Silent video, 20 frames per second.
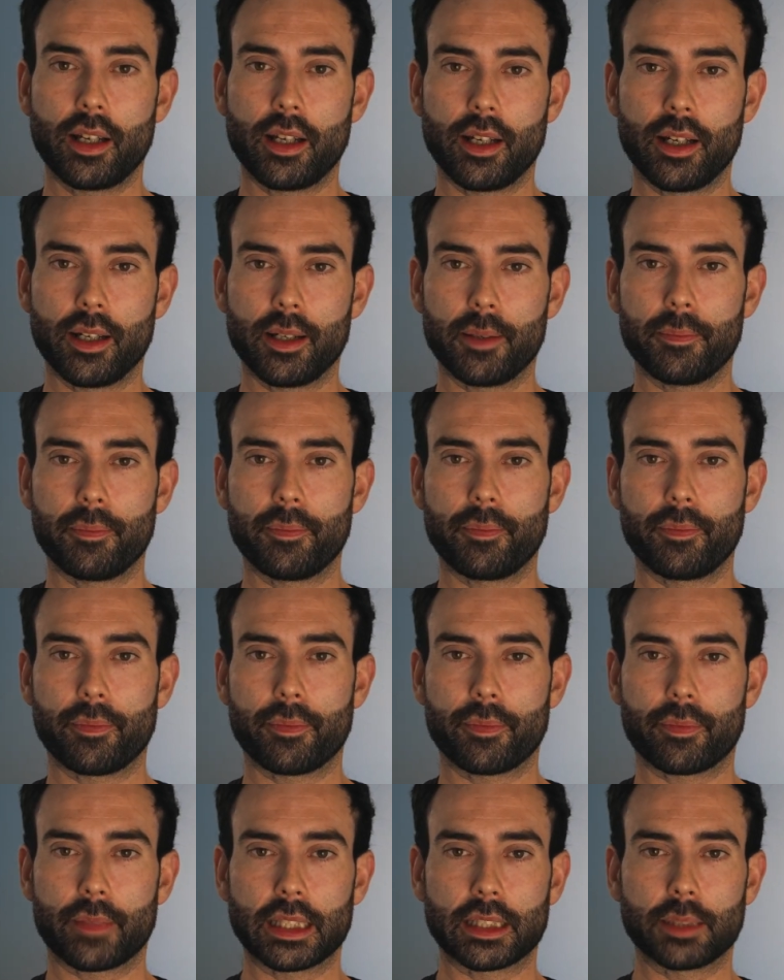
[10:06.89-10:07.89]

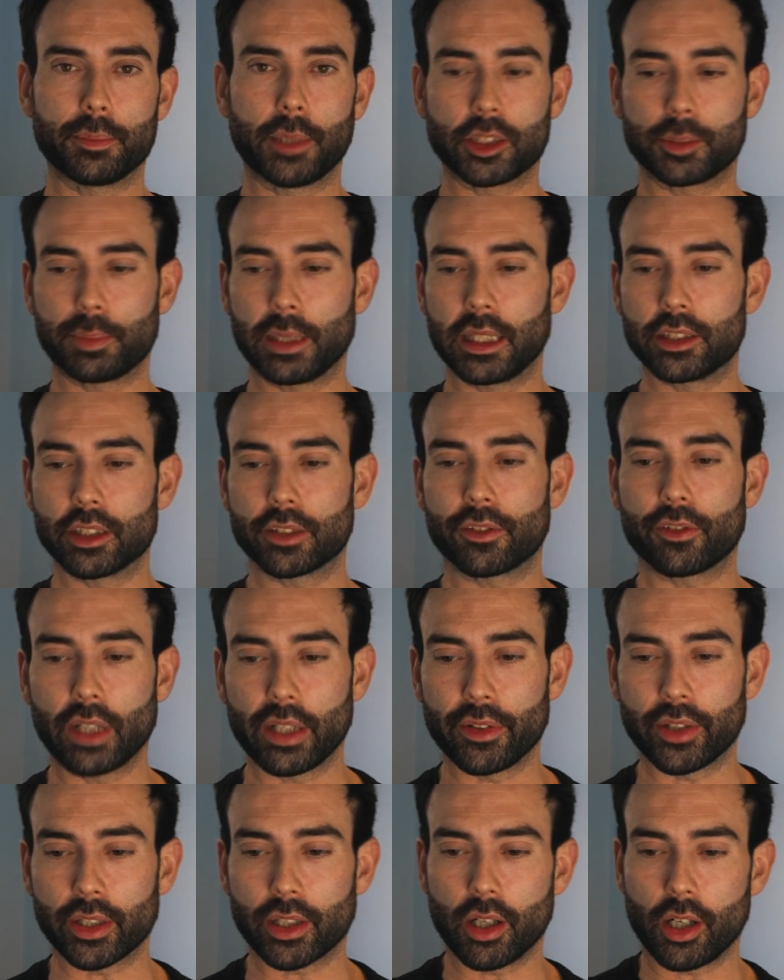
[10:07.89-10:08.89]
This is much better just
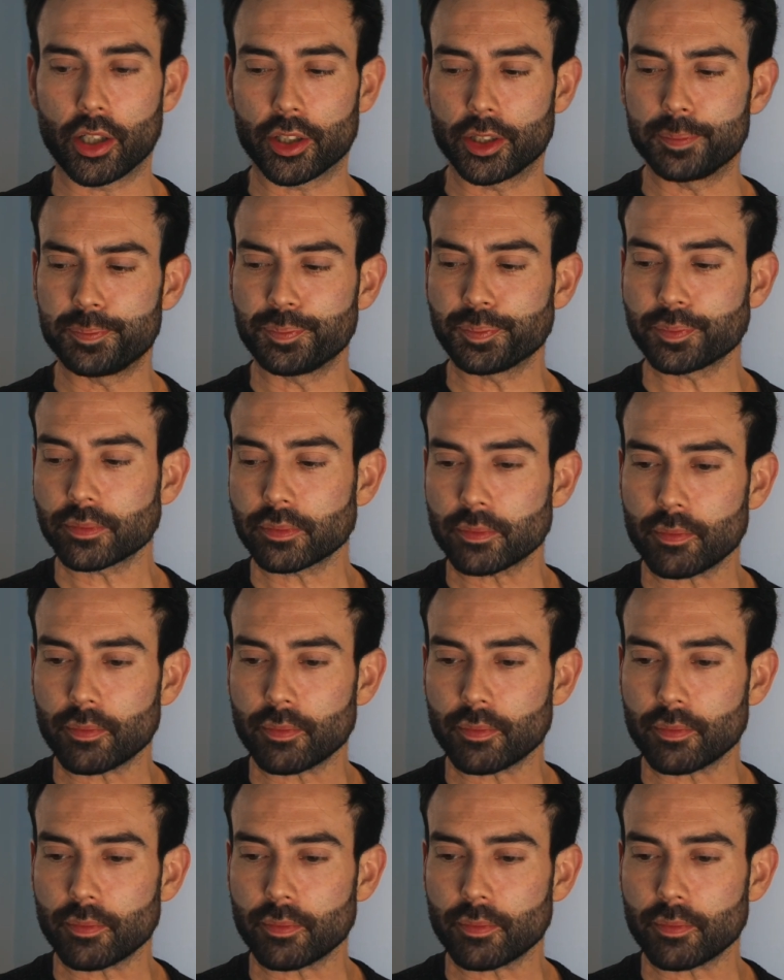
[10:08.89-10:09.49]
around the garden.